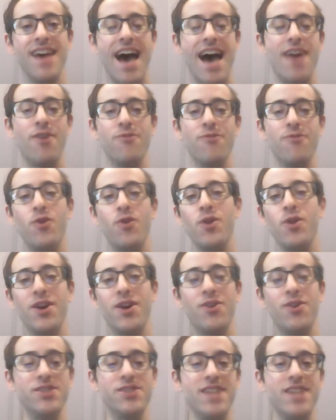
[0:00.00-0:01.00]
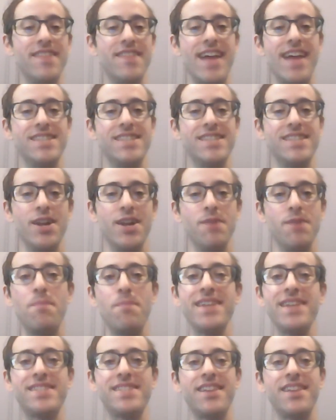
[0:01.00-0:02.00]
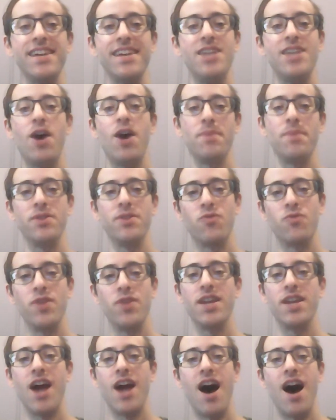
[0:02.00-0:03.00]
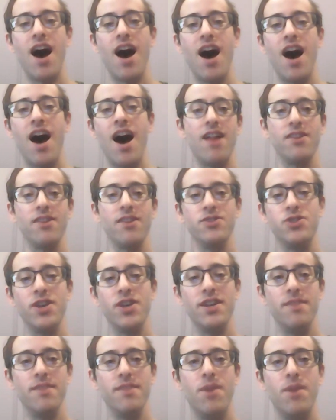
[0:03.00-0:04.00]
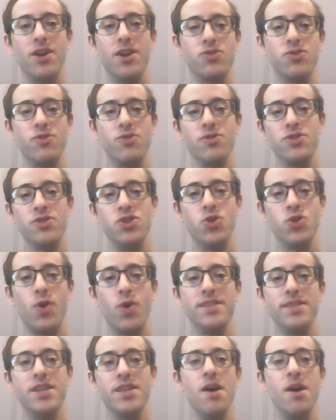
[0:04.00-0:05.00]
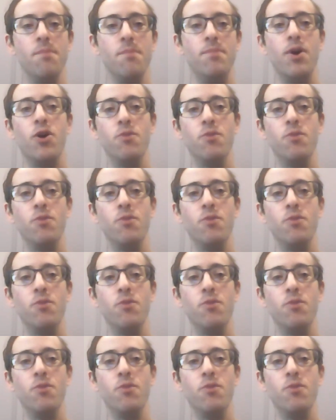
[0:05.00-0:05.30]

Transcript: I don't fully understand that study, but basically it's helping the collagen in muscles and joints